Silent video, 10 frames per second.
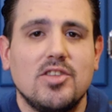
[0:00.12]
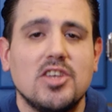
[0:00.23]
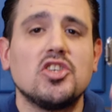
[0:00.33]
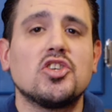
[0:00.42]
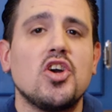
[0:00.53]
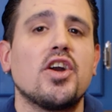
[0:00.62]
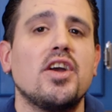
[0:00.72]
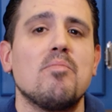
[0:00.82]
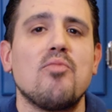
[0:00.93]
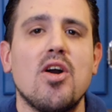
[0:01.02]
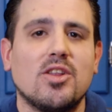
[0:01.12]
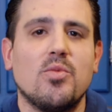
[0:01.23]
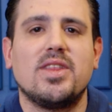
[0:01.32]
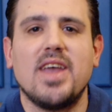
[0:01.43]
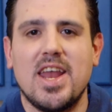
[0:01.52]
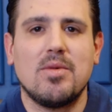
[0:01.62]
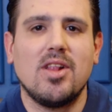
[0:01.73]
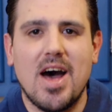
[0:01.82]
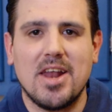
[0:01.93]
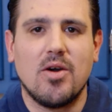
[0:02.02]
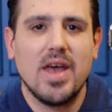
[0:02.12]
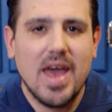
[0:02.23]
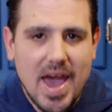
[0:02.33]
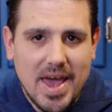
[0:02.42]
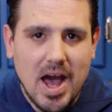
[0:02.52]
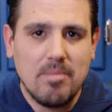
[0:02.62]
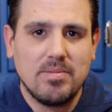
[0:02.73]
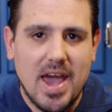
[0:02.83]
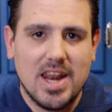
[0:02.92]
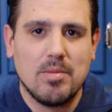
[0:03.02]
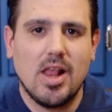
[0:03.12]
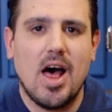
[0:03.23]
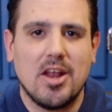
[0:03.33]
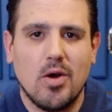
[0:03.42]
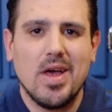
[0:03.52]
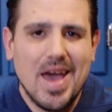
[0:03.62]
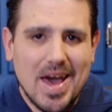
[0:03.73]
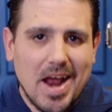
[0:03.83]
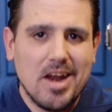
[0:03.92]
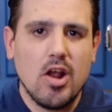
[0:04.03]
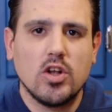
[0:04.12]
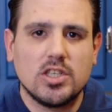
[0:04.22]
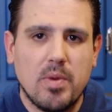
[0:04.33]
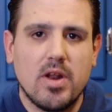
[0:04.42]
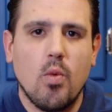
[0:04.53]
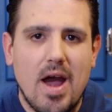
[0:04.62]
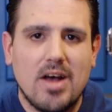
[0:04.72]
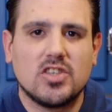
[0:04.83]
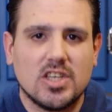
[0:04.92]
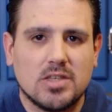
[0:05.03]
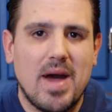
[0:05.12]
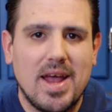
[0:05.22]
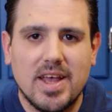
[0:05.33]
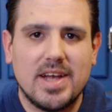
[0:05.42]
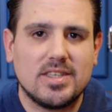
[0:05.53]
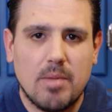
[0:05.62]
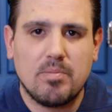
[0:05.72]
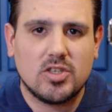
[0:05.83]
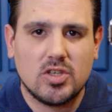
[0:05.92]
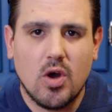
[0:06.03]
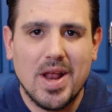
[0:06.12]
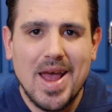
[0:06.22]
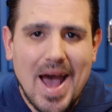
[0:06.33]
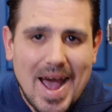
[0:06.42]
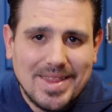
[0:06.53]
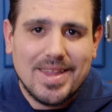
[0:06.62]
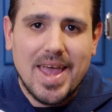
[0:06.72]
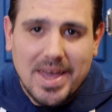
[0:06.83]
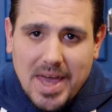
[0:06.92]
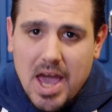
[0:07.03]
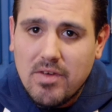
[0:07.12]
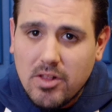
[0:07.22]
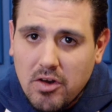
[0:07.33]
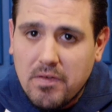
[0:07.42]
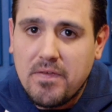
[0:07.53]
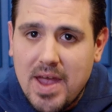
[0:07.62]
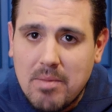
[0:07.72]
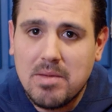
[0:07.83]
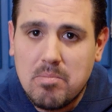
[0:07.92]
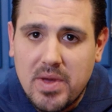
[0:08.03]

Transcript: This is Cooking in Brooklyn with Danny Milano, and I'm Danny Milano. And I know it's been a while since my last episode. I had to take care of a little family